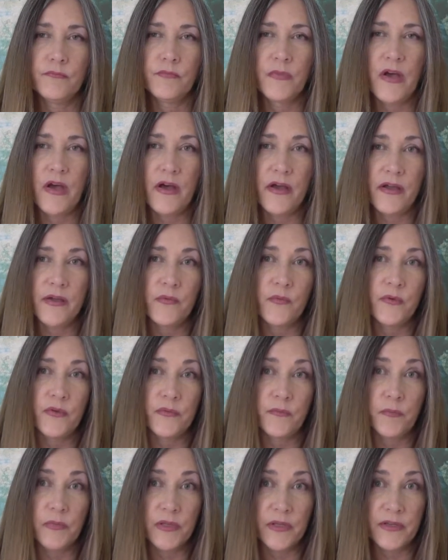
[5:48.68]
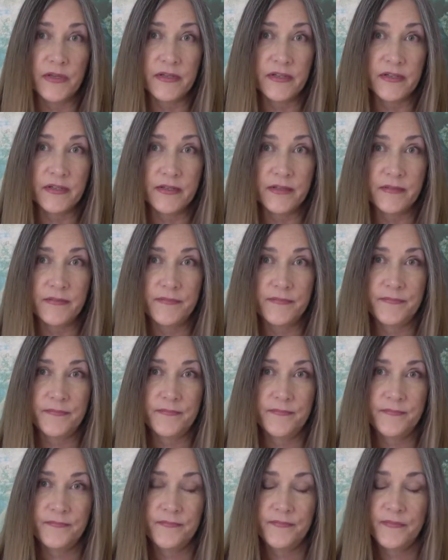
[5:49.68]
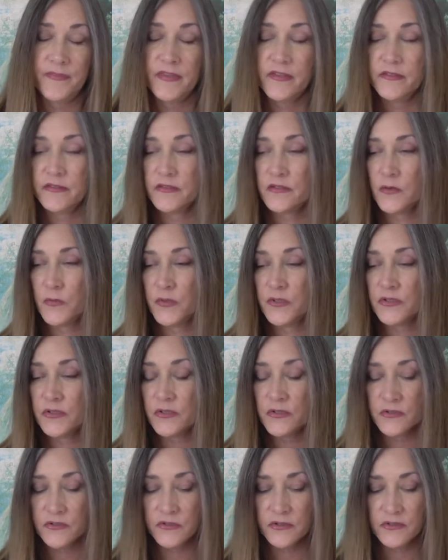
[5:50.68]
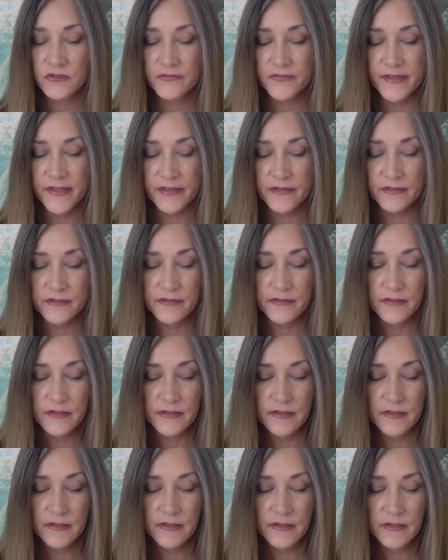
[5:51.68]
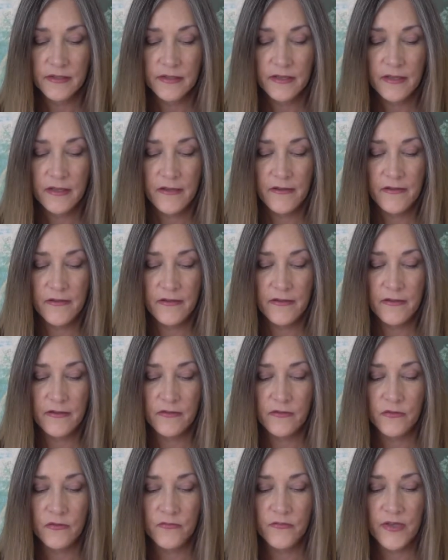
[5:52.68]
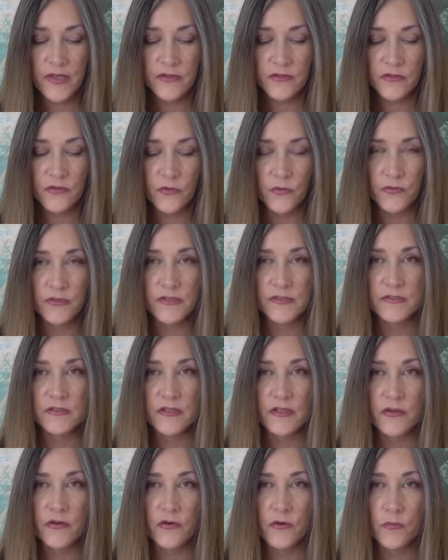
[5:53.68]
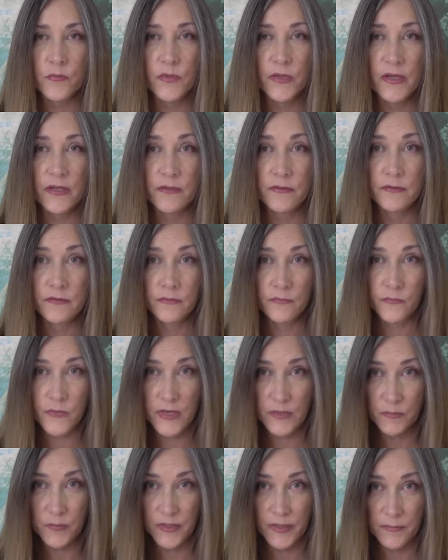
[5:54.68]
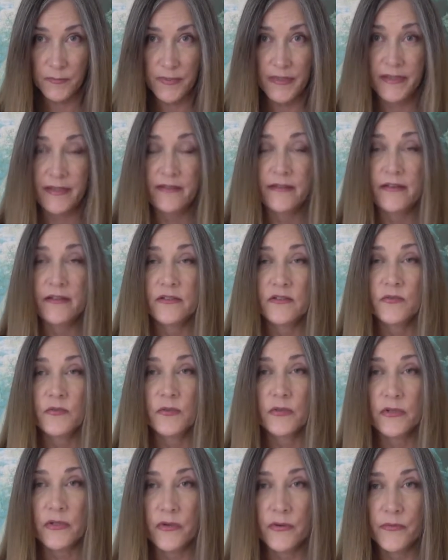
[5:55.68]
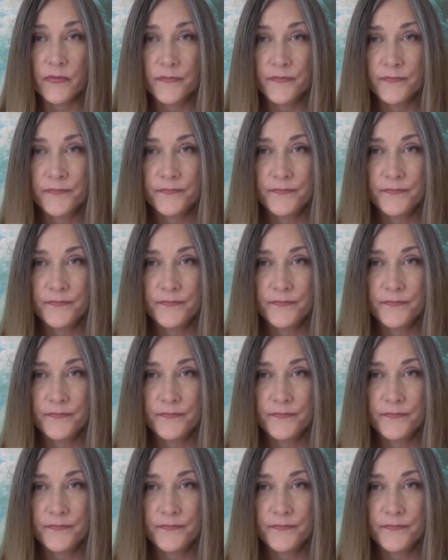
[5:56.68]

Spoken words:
eye with blood in it. So we took her to the vet, and the vet told us that her blood, red blood platelets were low.